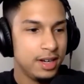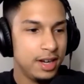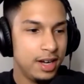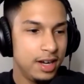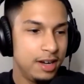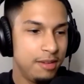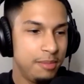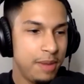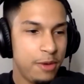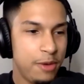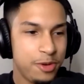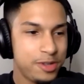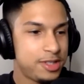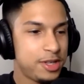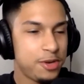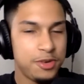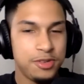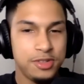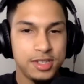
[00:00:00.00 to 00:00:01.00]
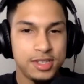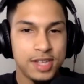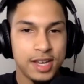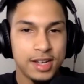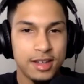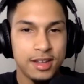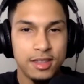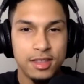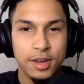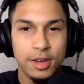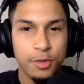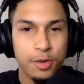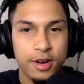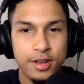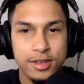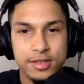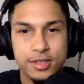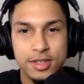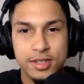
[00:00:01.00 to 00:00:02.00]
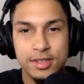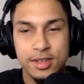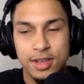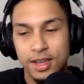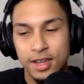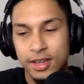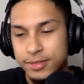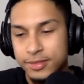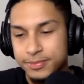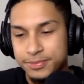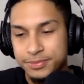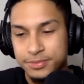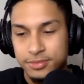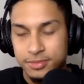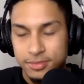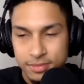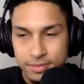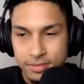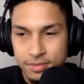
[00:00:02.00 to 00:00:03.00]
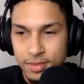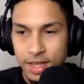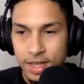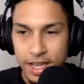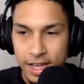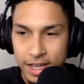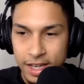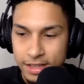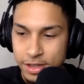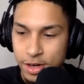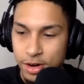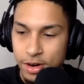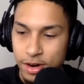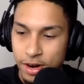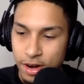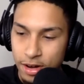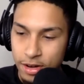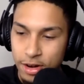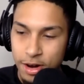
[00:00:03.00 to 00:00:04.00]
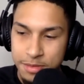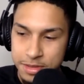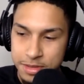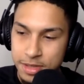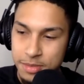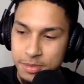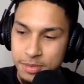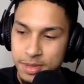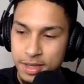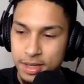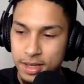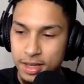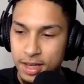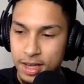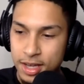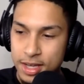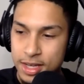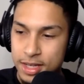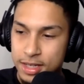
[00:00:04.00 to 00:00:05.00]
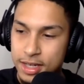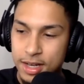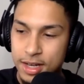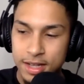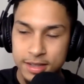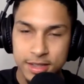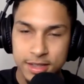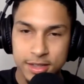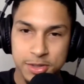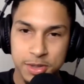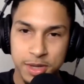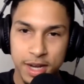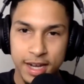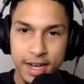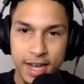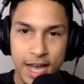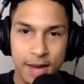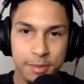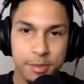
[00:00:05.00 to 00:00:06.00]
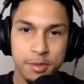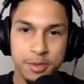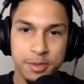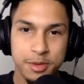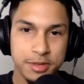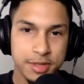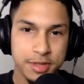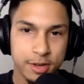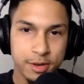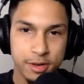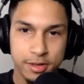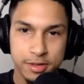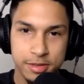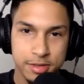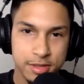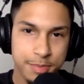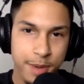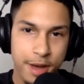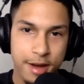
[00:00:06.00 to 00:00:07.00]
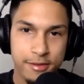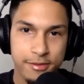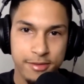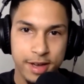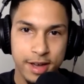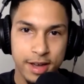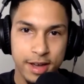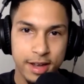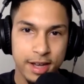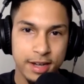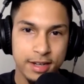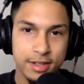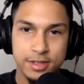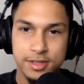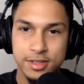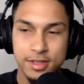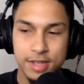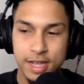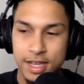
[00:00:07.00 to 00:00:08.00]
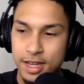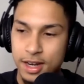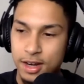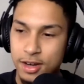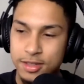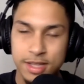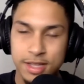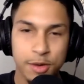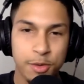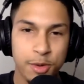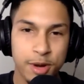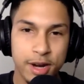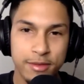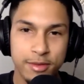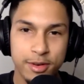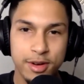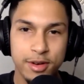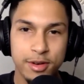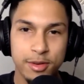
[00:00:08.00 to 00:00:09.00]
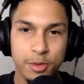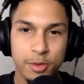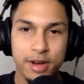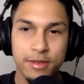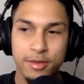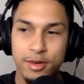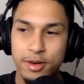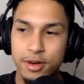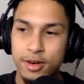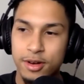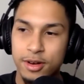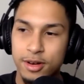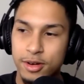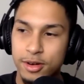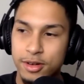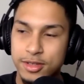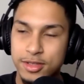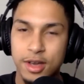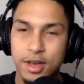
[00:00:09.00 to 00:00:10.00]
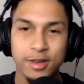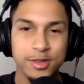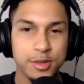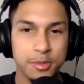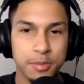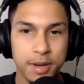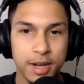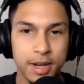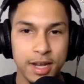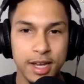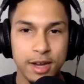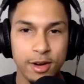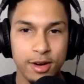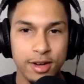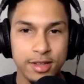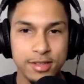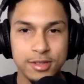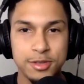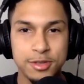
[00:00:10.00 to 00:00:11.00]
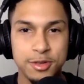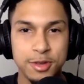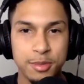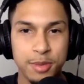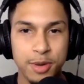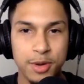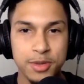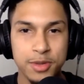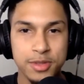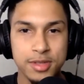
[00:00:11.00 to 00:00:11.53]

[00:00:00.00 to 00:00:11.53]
I wish there was just like a thing where it's just like your alarms can be connected to like Apple Music or to Spotify, and it looks like whatever songs you play or listen to the most,